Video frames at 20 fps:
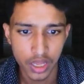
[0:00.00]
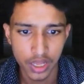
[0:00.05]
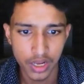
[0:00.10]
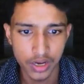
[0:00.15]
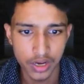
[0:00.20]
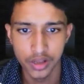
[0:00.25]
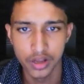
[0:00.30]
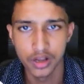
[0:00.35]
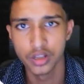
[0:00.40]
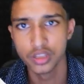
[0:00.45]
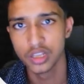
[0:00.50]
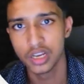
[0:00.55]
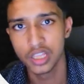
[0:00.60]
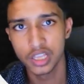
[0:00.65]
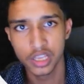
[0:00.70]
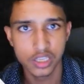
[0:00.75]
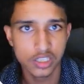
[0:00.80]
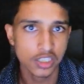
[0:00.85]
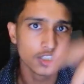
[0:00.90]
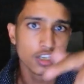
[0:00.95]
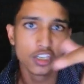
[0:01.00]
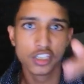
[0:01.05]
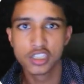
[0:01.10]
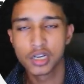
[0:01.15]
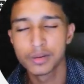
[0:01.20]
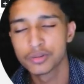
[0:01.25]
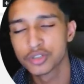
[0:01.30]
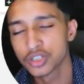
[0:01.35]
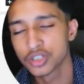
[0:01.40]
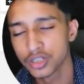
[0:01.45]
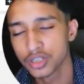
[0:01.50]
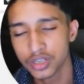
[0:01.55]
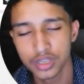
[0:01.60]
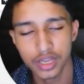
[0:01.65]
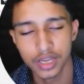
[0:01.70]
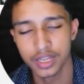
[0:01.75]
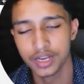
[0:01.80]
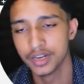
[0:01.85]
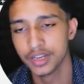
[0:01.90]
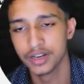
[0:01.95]
and the link is in the
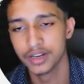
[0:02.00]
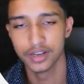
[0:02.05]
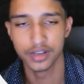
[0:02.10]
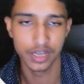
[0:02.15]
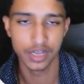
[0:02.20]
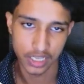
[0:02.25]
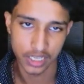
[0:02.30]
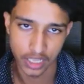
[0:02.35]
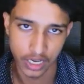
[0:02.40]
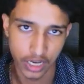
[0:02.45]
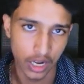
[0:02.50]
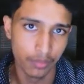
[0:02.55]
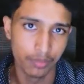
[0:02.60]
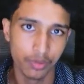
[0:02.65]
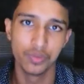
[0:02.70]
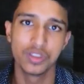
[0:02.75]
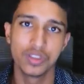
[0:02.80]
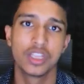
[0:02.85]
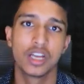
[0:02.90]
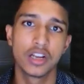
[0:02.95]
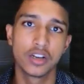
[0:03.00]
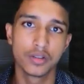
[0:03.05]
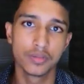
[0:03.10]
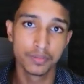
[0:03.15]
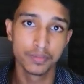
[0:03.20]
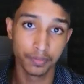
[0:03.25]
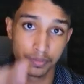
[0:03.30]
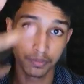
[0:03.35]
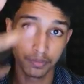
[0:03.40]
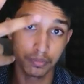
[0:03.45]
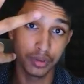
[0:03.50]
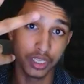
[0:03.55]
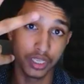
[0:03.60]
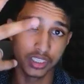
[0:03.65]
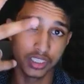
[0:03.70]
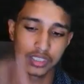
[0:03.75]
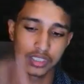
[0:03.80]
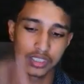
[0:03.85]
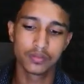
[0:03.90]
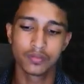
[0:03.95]
description, and I can help you with that.
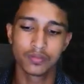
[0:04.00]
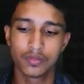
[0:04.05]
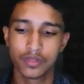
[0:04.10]
Peace.